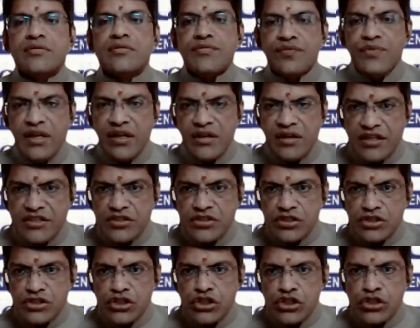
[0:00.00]
feel rest
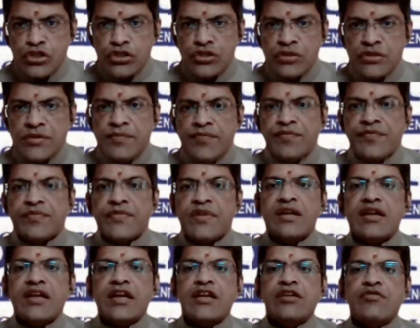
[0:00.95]
assured
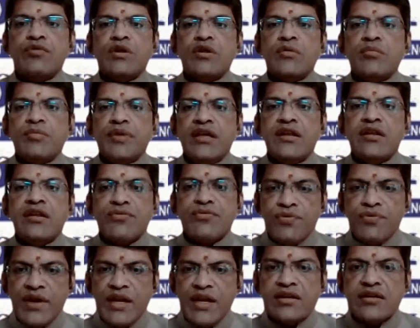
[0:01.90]
that it will be
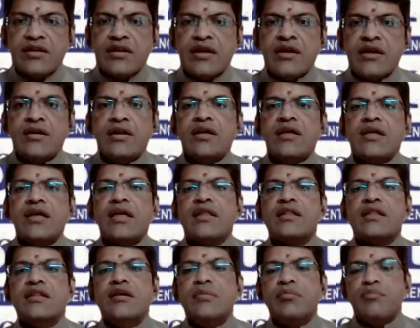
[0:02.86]
reflected
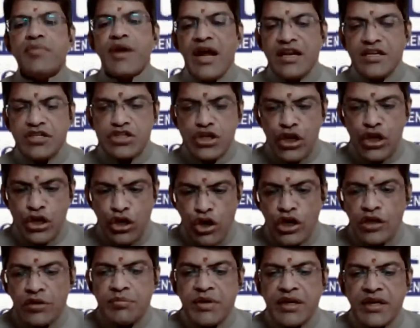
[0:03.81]
in the branch
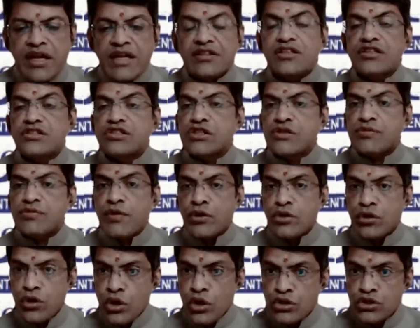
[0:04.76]
allotment. And this is for
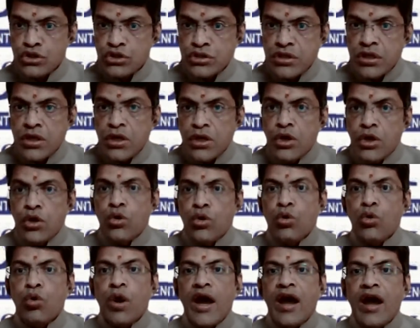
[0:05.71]
those
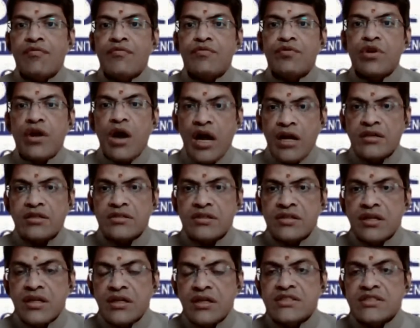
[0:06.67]
who have not
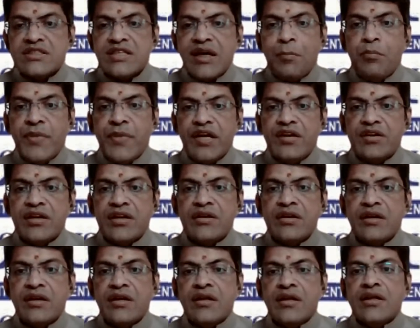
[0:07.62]
submitted
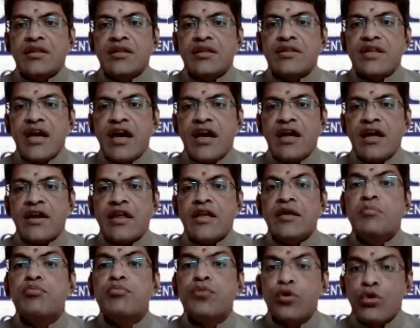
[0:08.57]
their
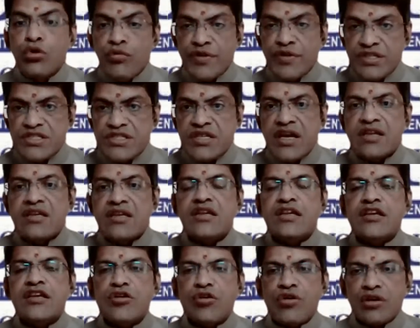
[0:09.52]
improved
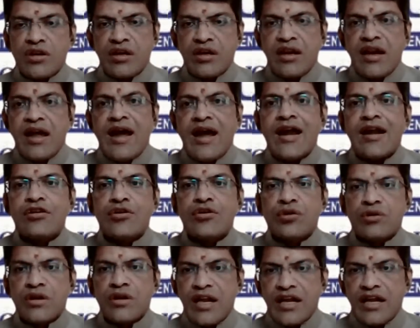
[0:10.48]
JEE or CLAT
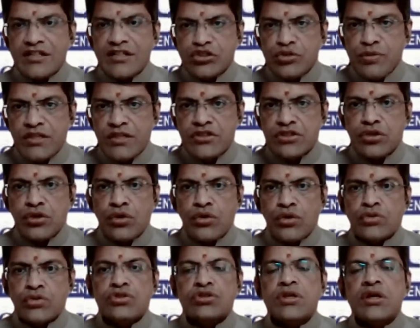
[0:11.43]
or class 12
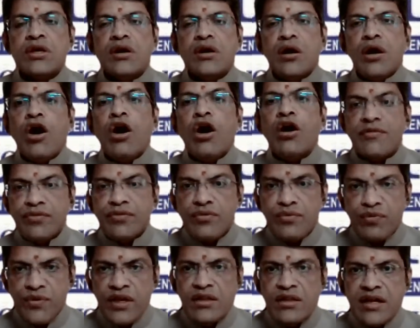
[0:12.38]
scores, or if you
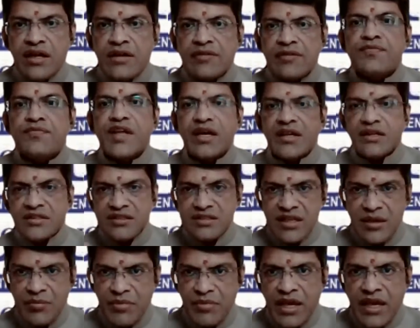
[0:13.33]
feel that there is
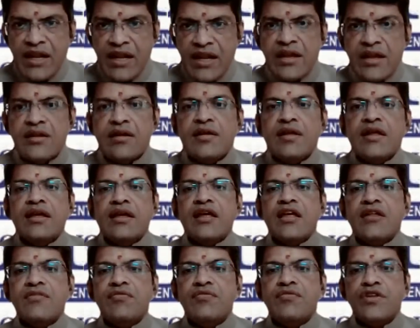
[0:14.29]
some error
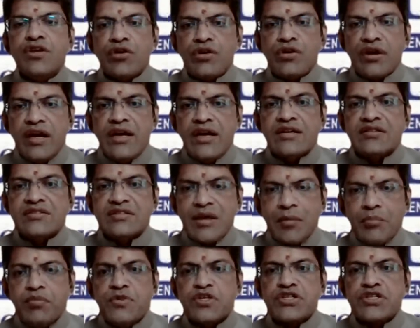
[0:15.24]
in your data
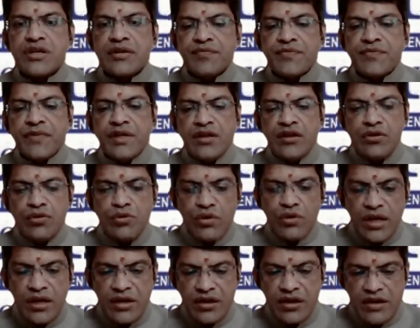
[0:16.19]
submission, you
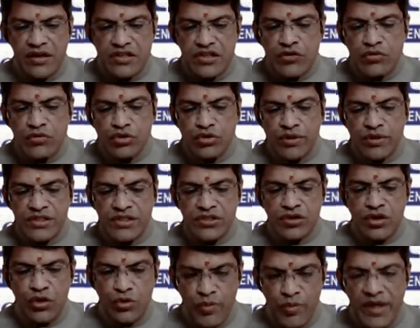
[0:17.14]
can reach out to us
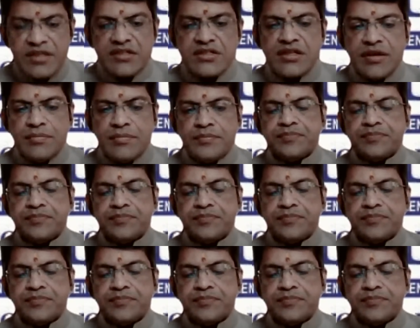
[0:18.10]
always.